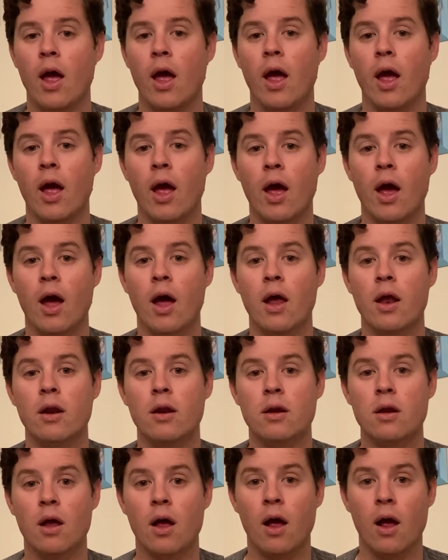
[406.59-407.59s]

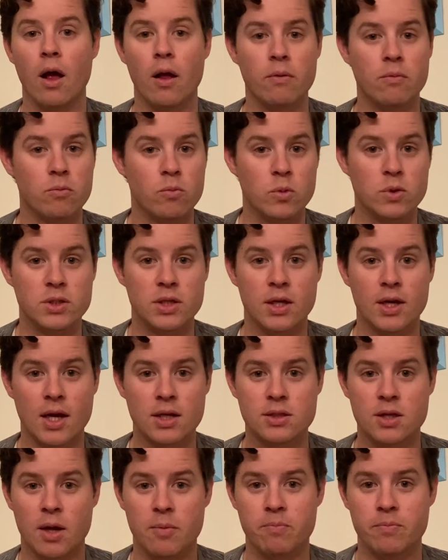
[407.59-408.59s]
And we'll see you
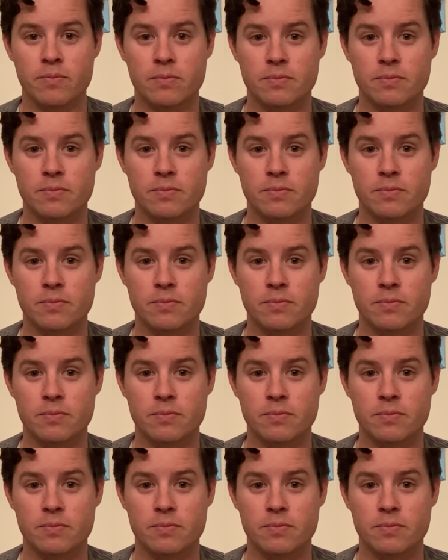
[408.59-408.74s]
next time.